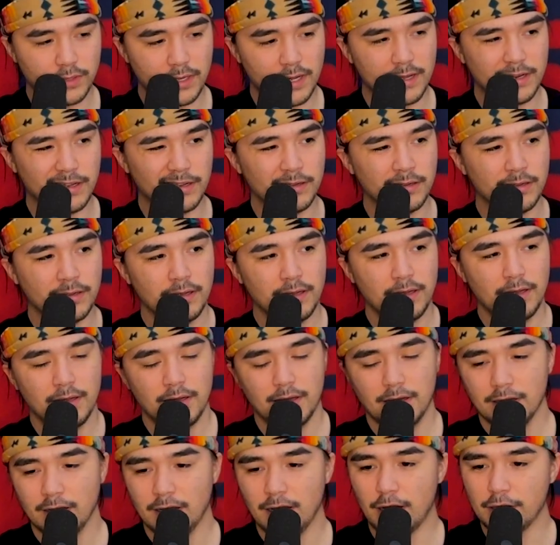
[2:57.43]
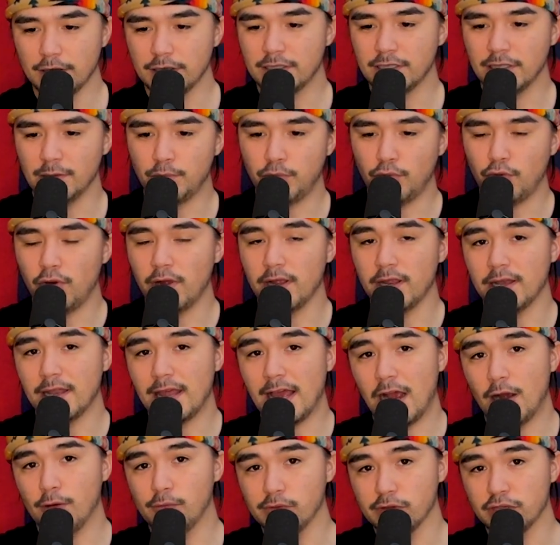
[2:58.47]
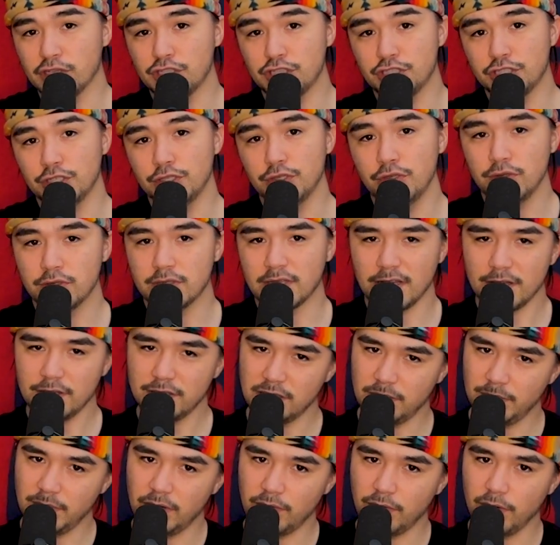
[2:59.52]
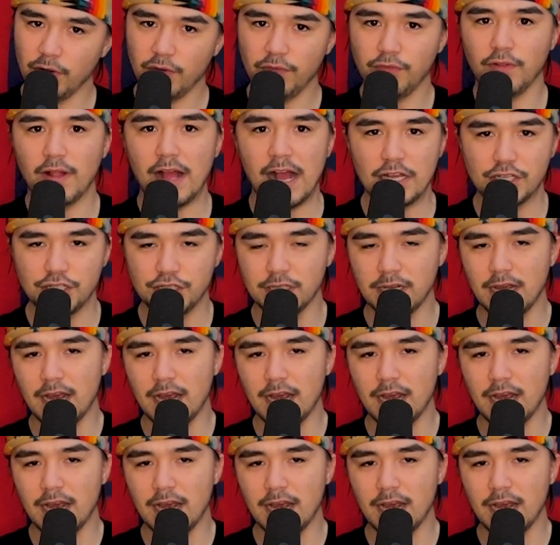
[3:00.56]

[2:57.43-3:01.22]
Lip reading: kind of gotten to the point now with shoes. I used to be a real flashy